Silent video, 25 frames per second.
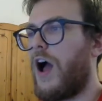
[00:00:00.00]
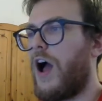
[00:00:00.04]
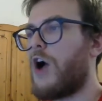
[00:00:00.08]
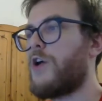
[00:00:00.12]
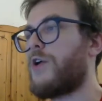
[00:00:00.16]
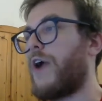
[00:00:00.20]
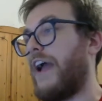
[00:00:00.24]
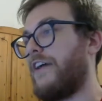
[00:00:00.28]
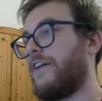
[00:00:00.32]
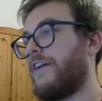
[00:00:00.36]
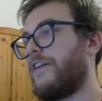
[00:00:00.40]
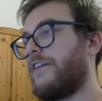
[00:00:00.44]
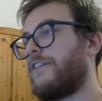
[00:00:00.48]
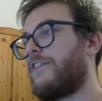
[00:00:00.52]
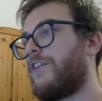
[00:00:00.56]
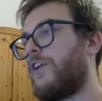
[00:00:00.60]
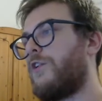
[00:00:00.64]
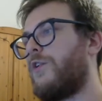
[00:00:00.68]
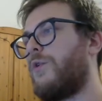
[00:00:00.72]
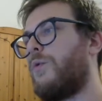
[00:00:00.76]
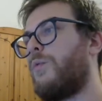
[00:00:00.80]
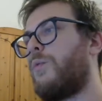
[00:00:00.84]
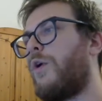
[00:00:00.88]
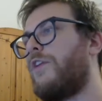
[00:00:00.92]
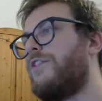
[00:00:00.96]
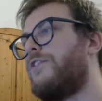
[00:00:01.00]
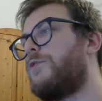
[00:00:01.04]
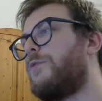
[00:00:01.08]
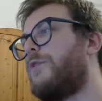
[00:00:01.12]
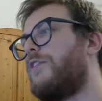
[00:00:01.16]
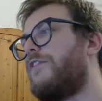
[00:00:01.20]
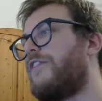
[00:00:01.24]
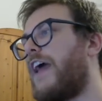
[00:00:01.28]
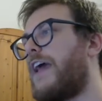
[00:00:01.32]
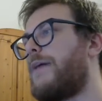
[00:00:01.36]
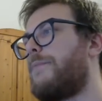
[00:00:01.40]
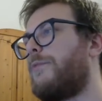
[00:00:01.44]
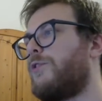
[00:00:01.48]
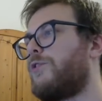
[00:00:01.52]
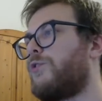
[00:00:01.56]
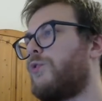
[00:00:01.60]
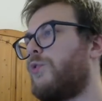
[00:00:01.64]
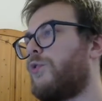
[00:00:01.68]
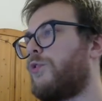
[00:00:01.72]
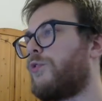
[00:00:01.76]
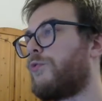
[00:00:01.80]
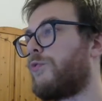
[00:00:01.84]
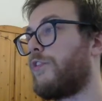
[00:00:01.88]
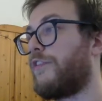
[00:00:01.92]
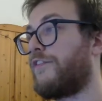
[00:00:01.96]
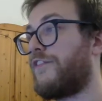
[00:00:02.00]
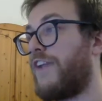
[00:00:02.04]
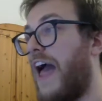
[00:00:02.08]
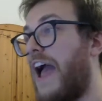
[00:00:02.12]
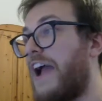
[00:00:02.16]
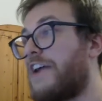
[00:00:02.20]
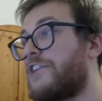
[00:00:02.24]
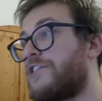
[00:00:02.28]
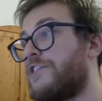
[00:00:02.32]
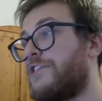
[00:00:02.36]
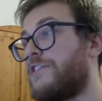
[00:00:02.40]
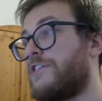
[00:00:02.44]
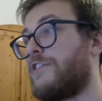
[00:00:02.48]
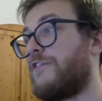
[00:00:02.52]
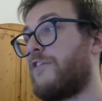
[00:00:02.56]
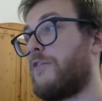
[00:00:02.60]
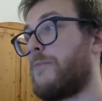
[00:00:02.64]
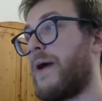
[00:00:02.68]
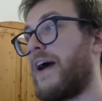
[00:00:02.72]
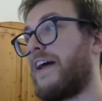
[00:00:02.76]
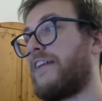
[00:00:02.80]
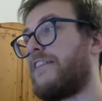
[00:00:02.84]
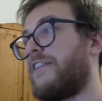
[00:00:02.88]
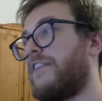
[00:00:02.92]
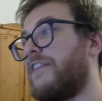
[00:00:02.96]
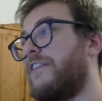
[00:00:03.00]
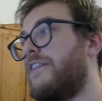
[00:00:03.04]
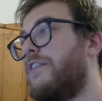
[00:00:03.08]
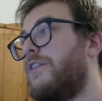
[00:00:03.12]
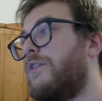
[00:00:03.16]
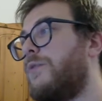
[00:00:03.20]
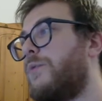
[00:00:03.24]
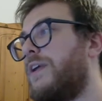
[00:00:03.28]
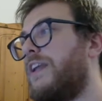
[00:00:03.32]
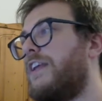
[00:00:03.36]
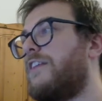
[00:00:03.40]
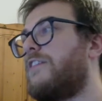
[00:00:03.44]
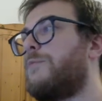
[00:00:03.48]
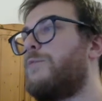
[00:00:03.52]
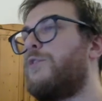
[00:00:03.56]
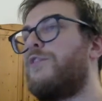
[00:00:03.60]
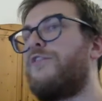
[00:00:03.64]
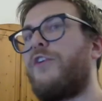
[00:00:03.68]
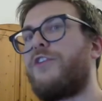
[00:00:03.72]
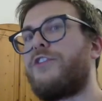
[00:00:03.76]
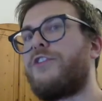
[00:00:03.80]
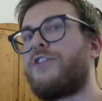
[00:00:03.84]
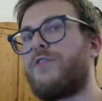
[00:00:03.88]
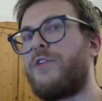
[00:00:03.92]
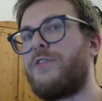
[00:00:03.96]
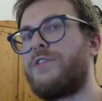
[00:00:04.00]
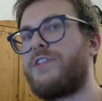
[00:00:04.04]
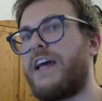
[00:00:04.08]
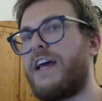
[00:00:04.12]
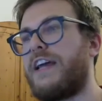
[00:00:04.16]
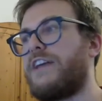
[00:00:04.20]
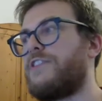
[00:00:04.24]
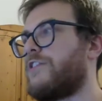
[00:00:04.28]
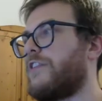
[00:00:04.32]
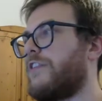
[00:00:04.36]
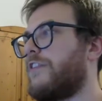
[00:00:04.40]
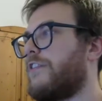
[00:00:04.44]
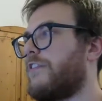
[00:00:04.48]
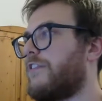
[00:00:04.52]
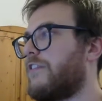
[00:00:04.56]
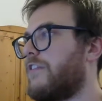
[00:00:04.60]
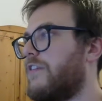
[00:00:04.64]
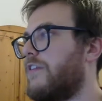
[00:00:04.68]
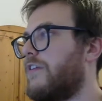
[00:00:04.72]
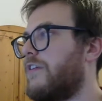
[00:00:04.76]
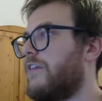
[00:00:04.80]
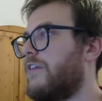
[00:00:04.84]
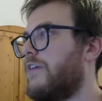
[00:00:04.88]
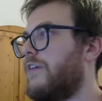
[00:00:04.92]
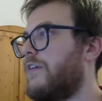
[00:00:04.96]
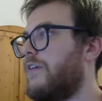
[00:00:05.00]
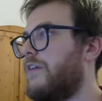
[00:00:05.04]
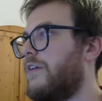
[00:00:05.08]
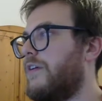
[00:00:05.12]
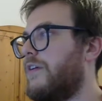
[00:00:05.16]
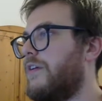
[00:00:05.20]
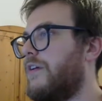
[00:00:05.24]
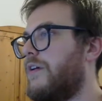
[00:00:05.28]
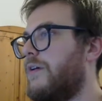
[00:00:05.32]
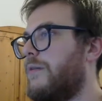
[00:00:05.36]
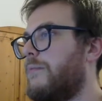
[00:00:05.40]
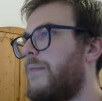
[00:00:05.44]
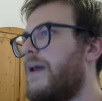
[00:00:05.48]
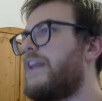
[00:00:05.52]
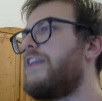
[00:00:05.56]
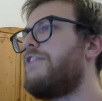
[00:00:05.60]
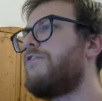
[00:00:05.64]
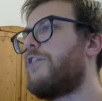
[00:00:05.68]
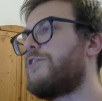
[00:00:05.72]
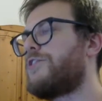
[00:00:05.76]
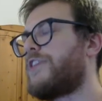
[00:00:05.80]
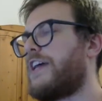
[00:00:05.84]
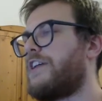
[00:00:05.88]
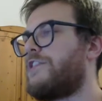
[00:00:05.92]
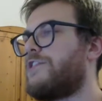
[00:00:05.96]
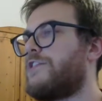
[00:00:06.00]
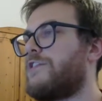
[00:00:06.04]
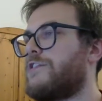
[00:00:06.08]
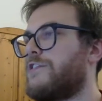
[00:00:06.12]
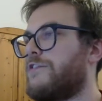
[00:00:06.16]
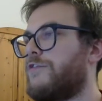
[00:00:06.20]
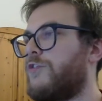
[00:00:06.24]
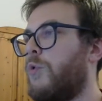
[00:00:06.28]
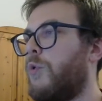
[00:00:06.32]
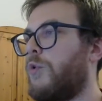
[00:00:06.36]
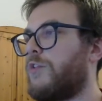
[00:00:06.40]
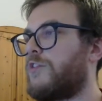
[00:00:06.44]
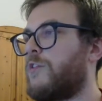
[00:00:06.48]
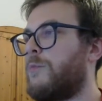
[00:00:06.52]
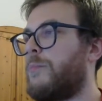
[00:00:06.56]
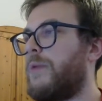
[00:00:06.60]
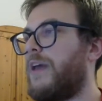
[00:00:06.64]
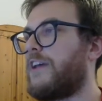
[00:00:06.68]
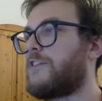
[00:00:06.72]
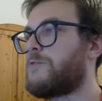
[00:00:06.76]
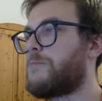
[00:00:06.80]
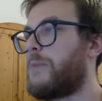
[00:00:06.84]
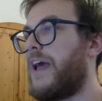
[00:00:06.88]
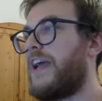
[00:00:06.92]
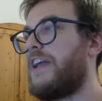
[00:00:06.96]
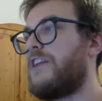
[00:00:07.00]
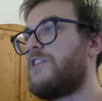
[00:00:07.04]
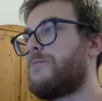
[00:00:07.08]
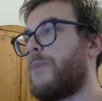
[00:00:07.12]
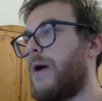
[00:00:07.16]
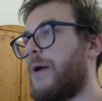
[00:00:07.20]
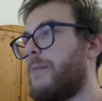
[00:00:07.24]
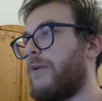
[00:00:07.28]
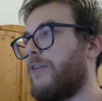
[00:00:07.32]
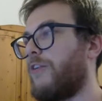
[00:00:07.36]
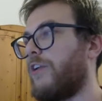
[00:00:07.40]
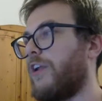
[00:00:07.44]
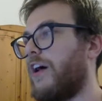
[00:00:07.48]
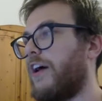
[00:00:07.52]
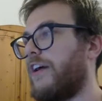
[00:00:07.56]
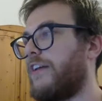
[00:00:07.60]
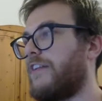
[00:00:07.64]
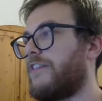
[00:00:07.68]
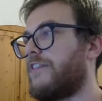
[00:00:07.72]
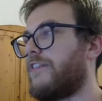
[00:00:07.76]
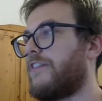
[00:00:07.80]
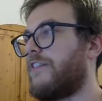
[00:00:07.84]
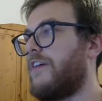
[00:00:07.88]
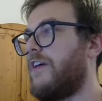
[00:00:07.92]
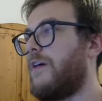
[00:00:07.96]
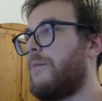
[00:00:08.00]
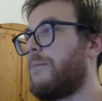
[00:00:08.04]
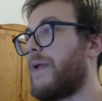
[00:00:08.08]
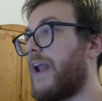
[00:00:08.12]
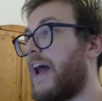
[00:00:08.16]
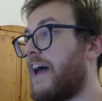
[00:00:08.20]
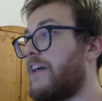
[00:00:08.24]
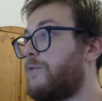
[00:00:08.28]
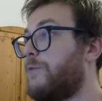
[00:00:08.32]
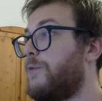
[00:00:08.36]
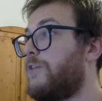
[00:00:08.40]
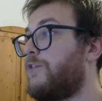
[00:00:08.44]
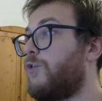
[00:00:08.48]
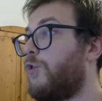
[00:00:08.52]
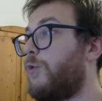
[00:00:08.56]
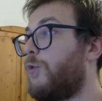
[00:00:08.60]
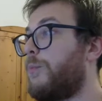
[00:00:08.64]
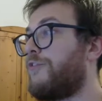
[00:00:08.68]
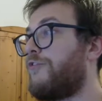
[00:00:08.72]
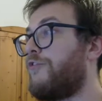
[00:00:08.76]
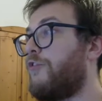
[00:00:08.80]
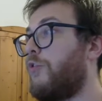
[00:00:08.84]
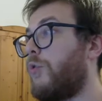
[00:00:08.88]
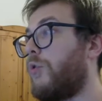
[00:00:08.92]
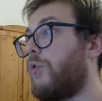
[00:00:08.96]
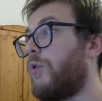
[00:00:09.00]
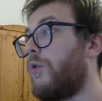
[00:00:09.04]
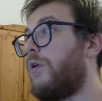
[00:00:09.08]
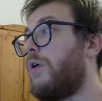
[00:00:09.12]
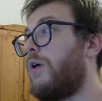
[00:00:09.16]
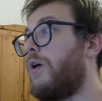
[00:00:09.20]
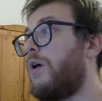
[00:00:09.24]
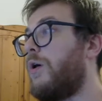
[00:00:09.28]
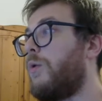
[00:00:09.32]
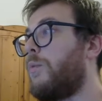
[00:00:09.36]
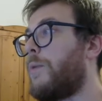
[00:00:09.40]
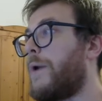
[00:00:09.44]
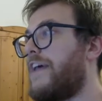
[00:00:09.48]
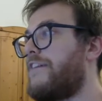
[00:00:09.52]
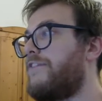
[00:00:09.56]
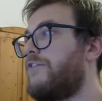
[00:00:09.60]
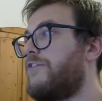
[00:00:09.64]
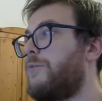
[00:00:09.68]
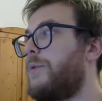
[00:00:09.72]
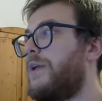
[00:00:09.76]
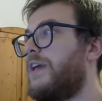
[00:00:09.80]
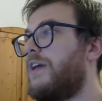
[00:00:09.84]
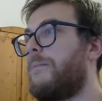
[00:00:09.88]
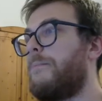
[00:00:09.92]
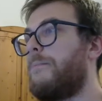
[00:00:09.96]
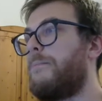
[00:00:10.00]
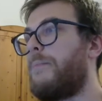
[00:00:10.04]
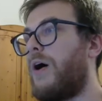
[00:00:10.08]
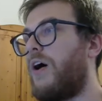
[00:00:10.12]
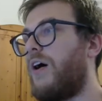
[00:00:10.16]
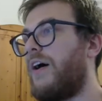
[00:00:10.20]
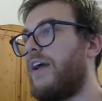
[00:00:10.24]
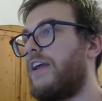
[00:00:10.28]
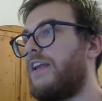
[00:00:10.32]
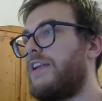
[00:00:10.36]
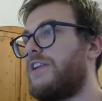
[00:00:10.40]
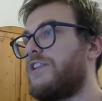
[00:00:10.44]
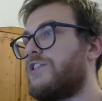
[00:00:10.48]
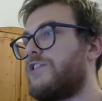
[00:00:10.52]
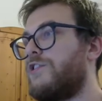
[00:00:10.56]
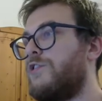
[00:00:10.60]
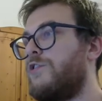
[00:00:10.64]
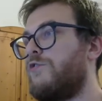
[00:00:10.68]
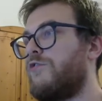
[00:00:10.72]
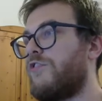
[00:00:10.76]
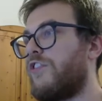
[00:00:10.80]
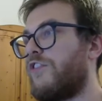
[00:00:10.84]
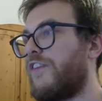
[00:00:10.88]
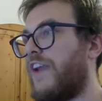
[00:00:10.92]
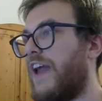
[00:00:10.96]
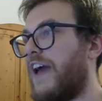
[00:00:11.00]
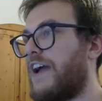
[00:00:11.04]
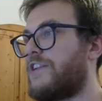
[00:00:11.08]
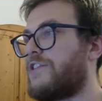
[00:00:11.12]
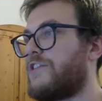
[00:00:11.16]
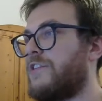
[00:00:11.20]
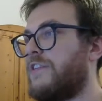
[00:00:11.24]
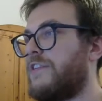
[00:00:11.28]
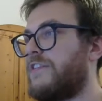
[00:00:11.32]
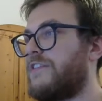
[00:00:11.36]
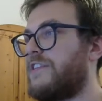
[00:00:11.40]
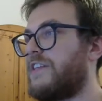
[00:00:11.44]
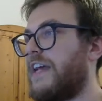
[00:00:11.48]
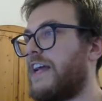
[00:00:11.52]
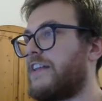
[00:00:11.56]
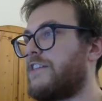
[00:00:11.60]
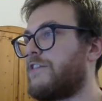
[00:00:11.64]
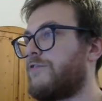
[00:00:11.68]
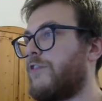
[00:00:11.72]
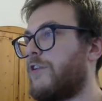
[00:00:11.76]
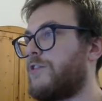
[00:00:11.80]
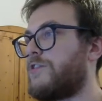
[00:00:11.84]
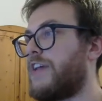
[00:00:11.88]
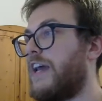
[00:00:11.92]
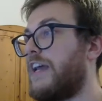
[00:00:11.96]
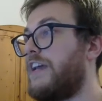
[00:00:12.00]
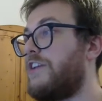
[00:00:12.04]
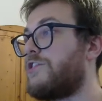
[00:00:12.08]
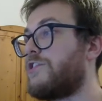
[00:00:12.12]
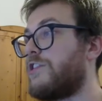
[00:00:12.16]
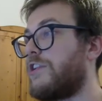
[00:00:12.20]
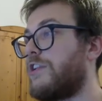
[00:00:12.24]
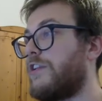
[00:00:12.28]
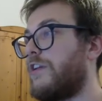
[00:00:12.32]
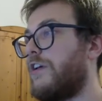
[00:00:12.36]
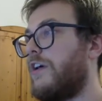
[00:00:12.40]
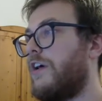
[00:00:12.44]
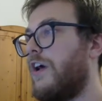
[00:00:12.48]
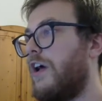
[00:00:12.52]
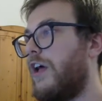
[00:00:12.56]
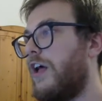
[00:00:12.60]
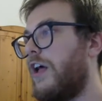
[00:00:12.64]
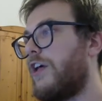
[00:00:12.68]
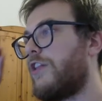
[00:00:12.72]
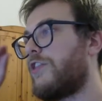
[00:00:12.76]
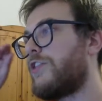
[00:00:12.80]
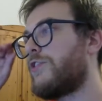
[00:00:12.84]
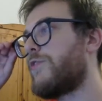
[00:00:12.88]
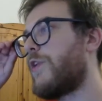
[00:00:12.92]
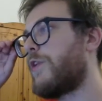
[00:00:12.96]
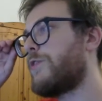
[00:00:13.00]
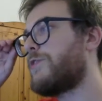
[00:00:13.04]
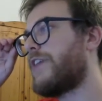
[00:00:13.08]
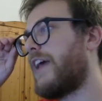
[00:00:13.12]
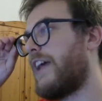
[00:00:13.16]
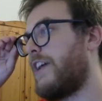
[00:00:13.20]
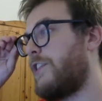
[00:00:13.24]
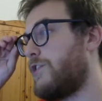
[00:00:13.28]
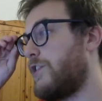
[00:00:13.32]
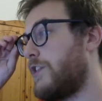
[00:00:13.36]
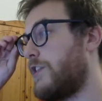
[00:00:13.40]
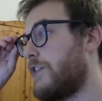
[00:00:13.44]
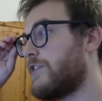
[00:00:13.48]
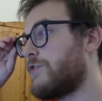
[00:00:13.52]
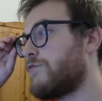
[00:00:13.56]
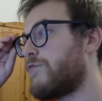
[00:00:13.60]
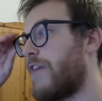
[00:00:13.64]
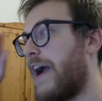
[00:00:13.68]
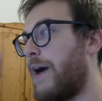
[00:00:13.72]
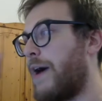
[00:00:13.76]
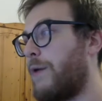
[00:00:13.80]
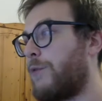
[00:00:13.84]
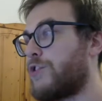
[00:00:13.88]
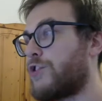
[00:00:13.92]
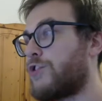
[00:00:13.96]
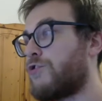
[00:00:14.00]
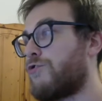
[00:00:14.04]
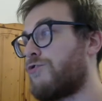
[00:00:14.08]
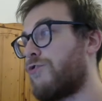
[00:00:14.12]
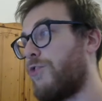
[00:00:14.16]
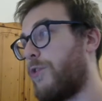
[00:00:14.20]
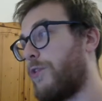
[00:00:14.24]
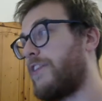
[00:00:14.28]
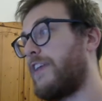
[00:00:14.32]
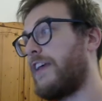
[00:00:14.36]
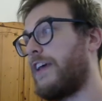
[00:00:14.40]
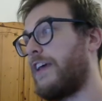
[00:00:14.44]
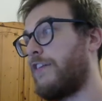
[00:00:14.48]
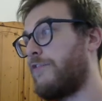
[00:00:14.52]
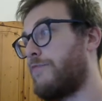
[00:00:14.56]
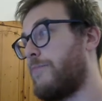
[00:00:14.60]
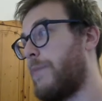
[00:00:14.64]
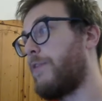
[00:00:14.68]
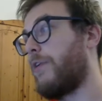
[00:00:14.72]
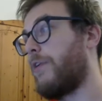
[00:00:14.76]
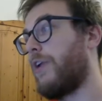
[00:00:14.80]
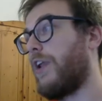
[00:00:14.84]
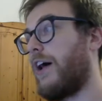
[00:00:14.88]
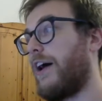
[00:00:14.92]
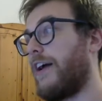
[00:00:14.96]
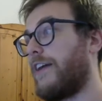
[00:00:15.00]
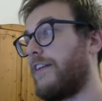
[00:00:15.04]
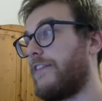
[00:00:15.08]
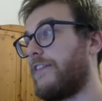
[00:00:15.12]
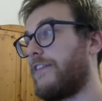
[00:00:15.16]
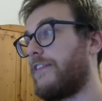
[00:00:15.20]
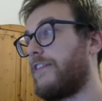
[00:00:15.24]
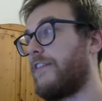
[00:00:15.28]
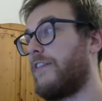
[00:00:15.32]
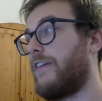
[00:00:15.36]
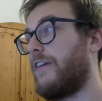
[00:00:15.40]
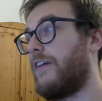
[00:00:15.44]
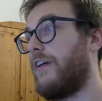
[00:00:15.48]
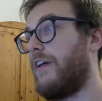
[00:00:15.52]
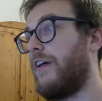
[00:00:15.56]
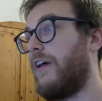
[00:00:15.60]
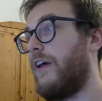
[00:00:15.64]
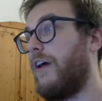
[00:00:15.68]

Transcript: Okay, so once we've labelled all the reflections of a pattern, we need to move on to rotations. Many rotations, of course, can be explained by mirror lines, but as we saw before, whenever we combine two reflections to get a rotation, the rotation is around a crossing of mirror lines.